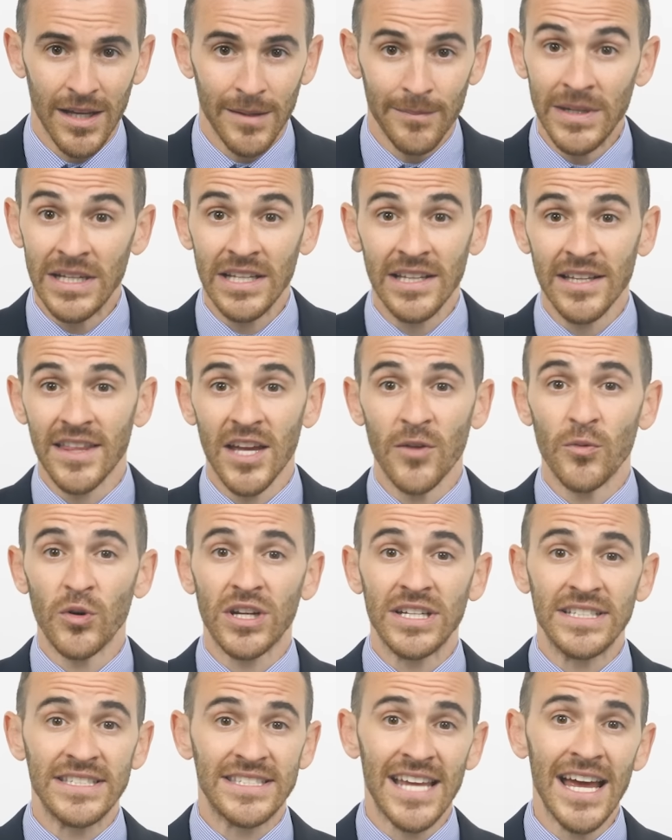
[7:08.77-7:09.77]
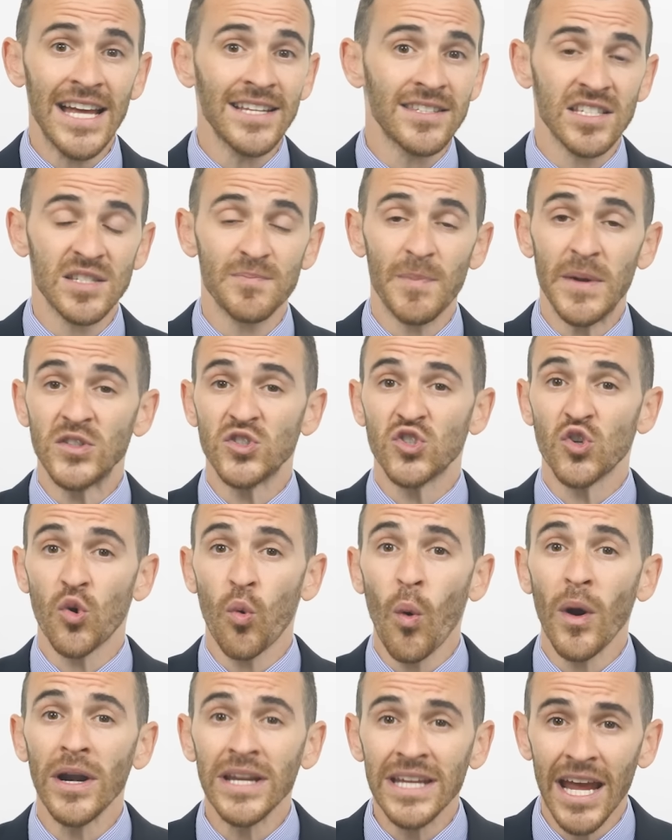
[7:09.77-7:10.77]
meaning that they were content to spend
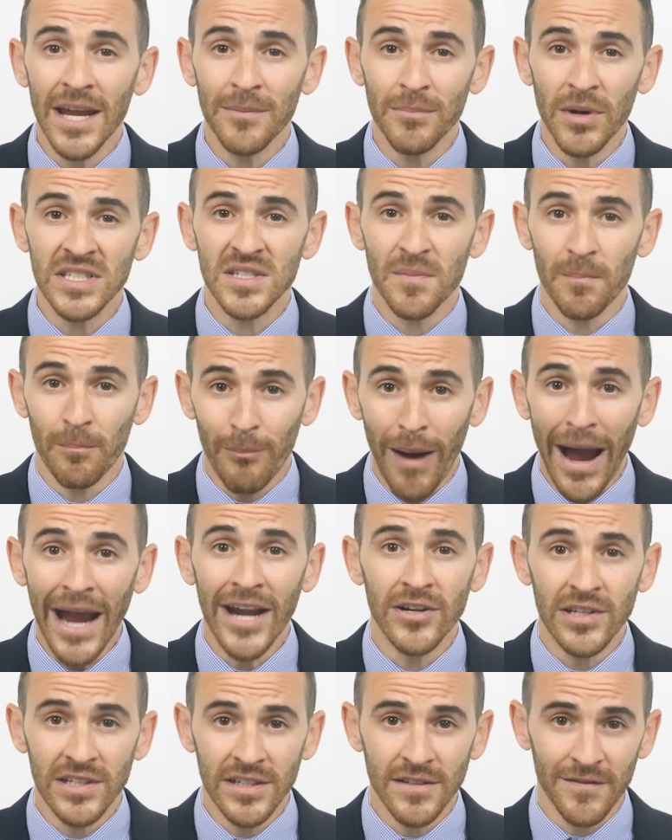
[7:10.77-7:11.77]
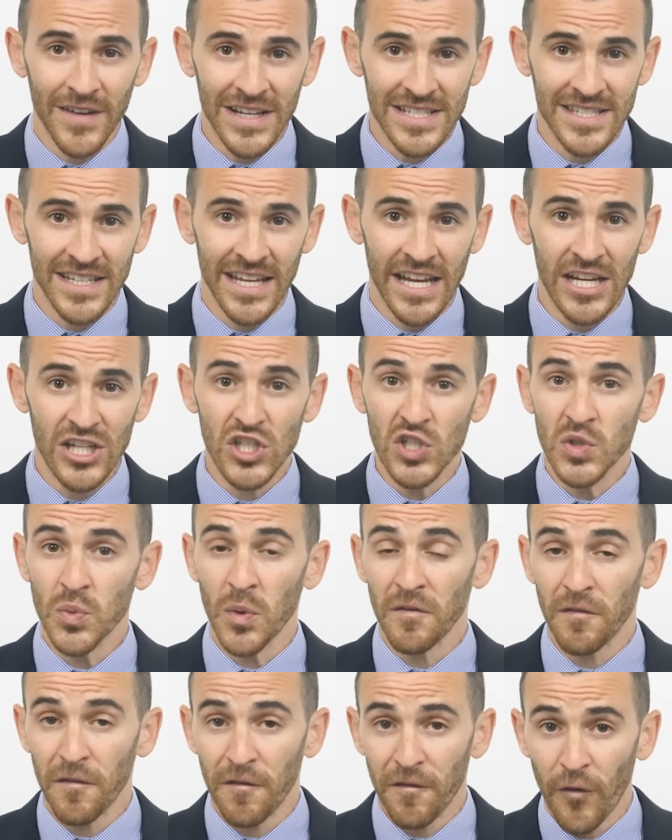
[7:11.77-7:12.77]
28 months mired in investigations
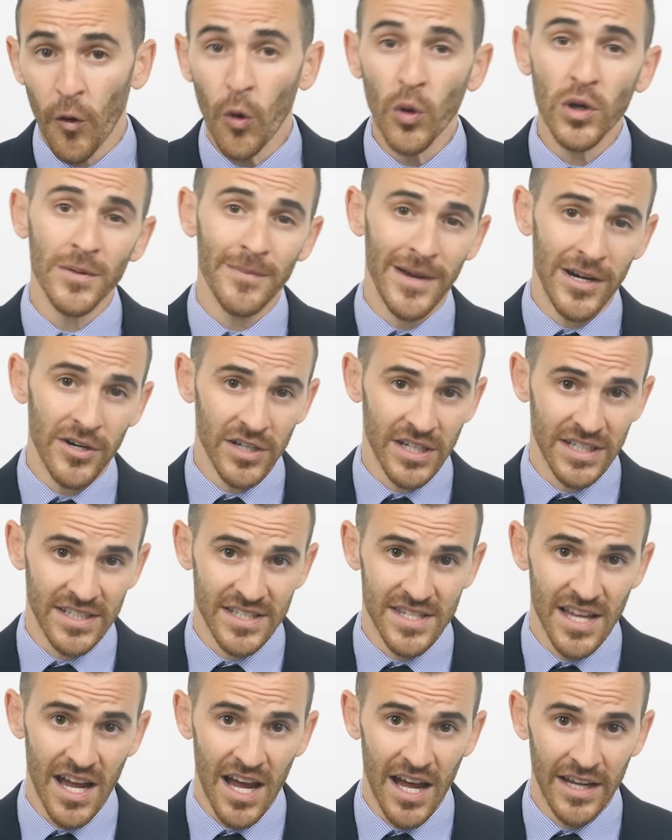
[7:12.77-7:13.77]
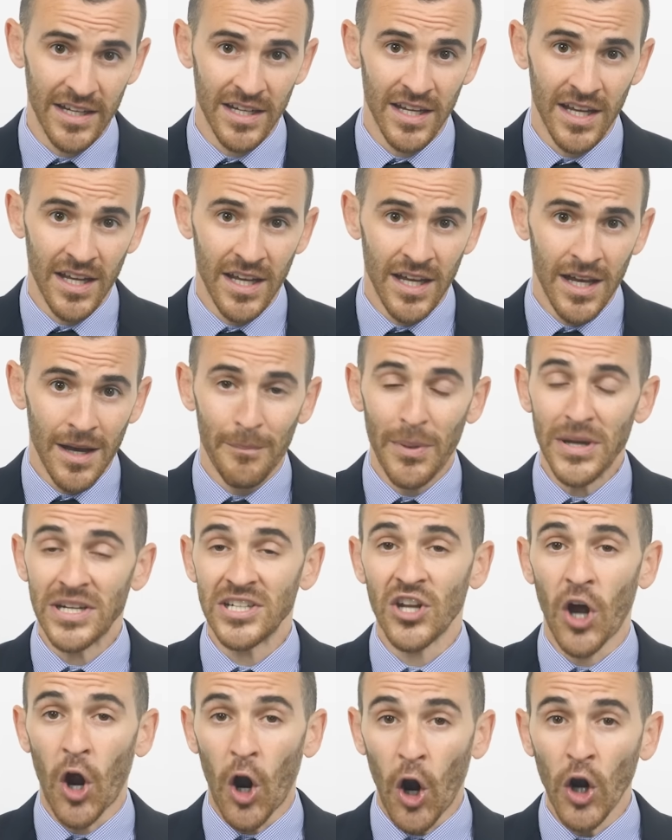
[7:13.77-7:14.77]
when 4 Americans died, but
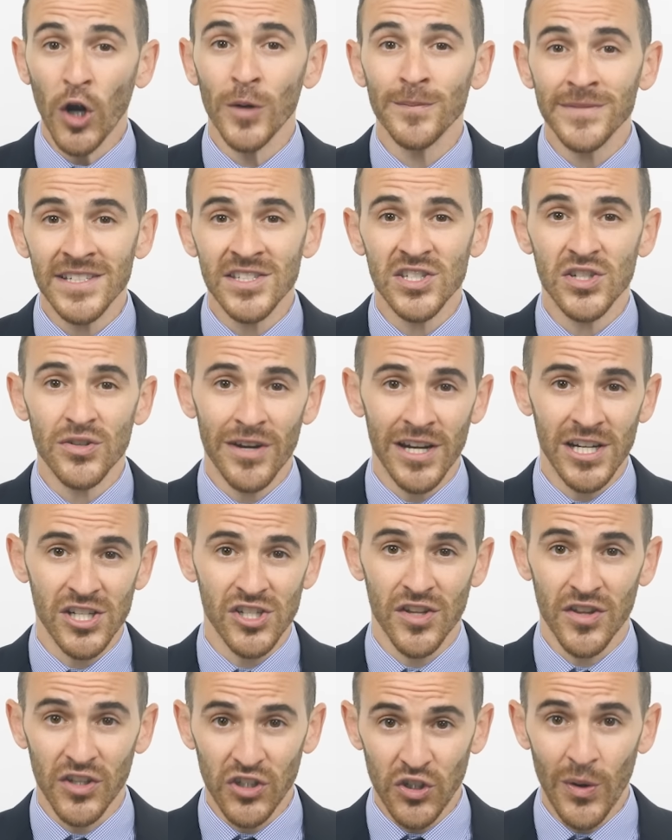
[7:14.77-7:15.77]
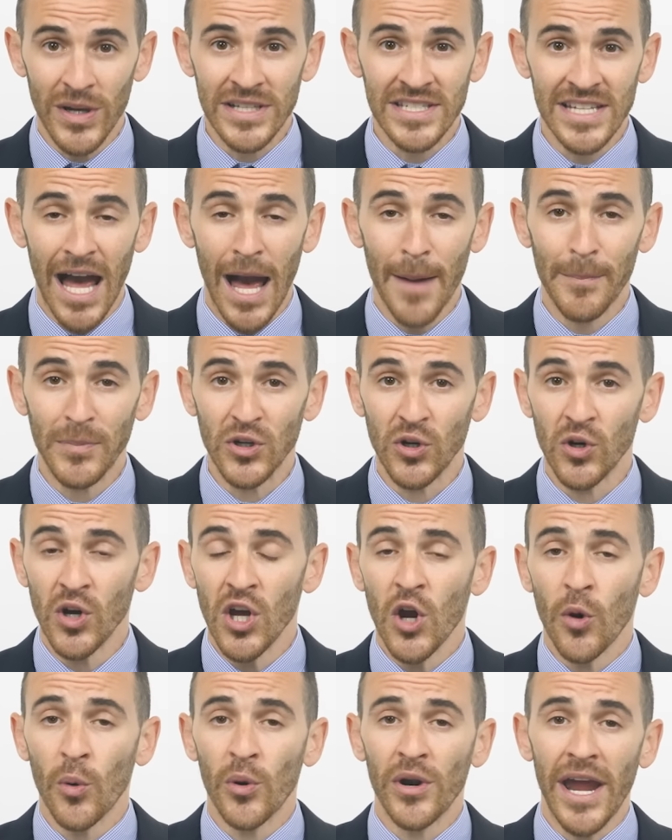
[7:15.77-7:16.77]
an armed insurrection at the US Capitol
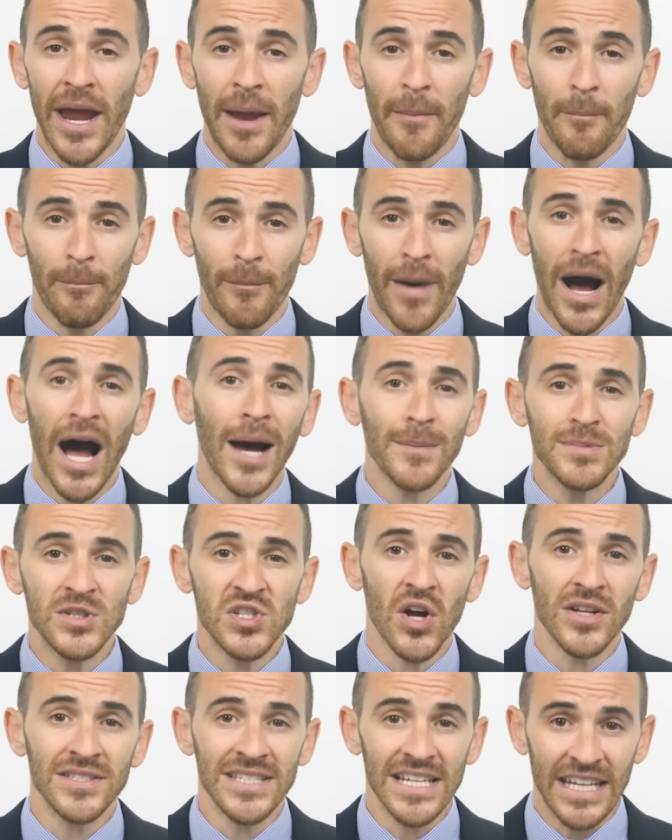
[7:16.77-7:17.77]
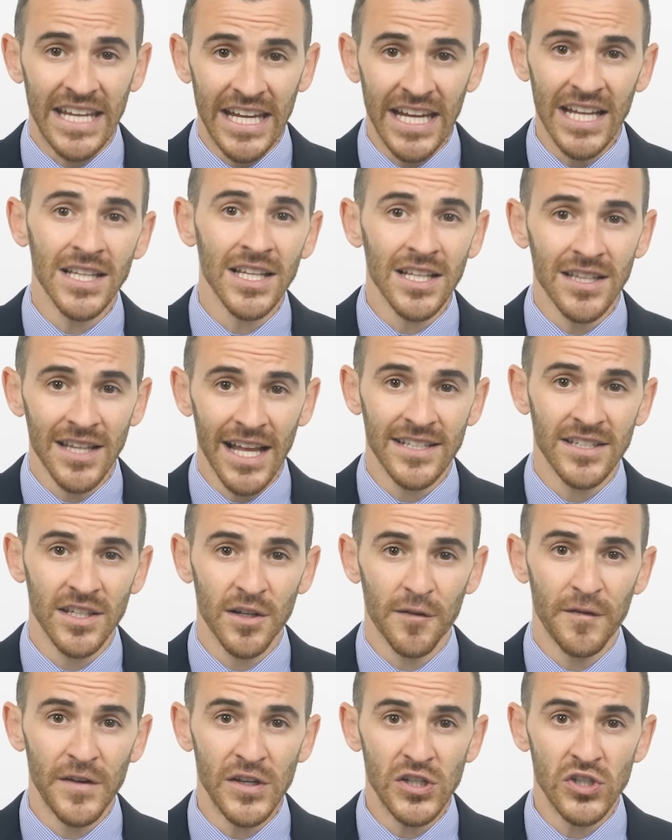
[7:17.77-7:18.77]
where a mob sought to kill elected
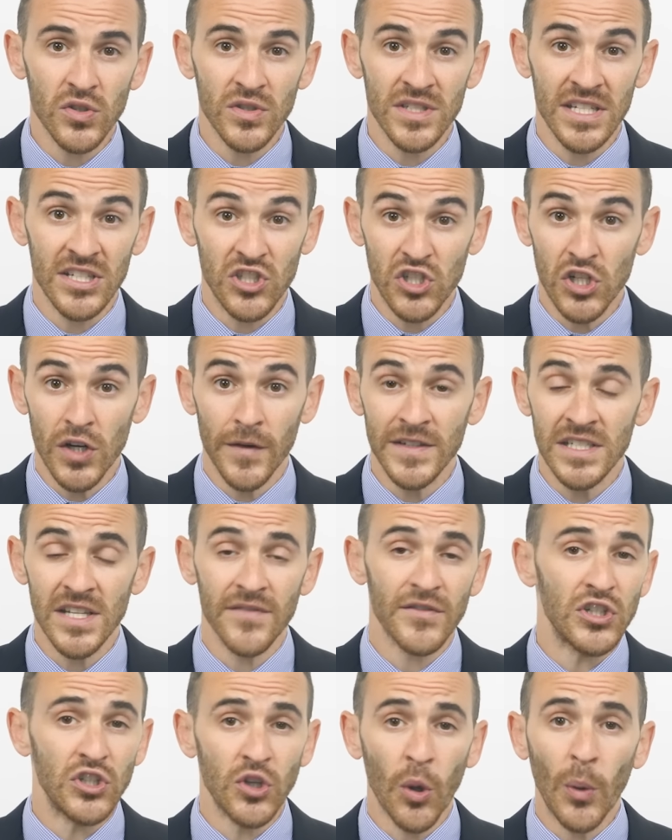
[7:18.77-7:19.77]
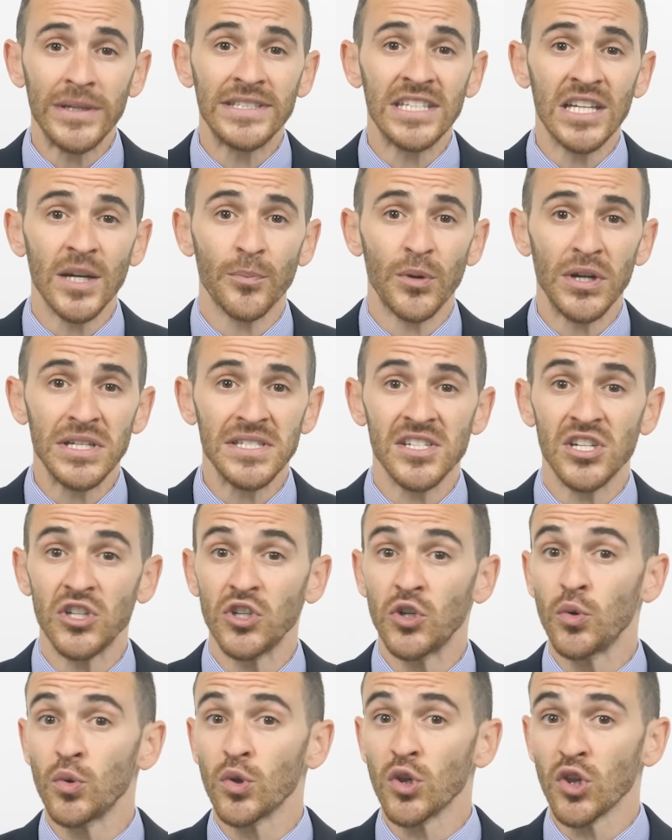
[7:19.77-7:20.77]
officials in service of anointing a
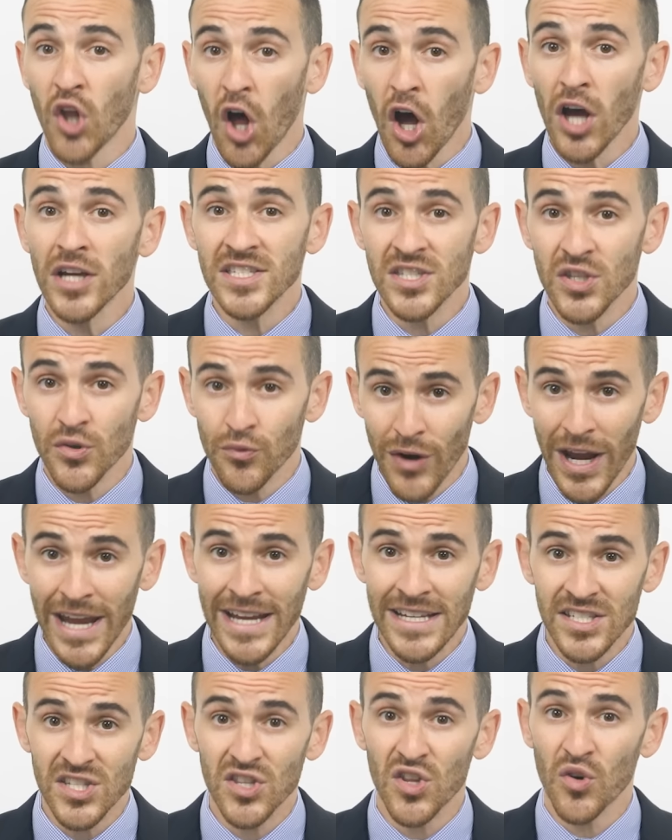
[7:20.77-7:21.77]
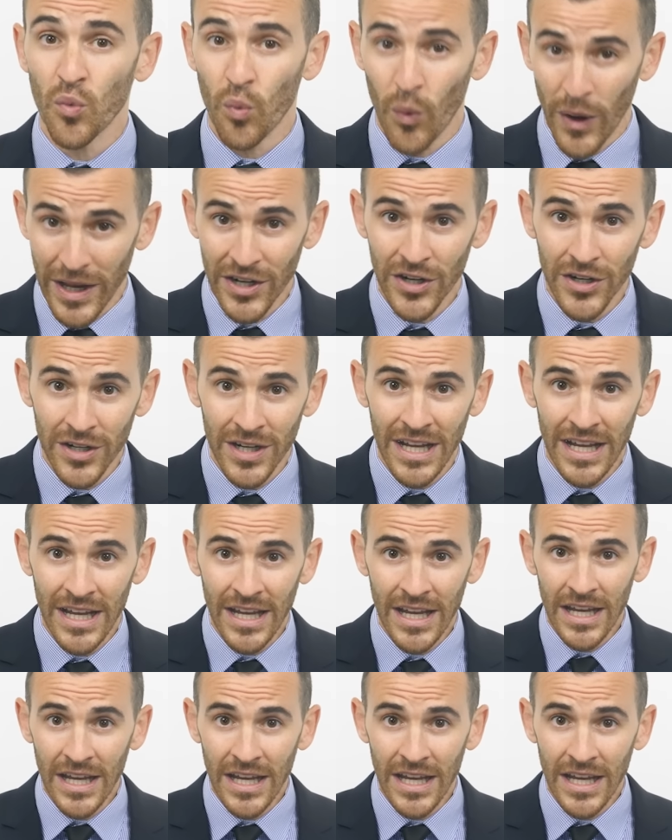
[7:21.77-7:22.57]
president who lost the race, the winner?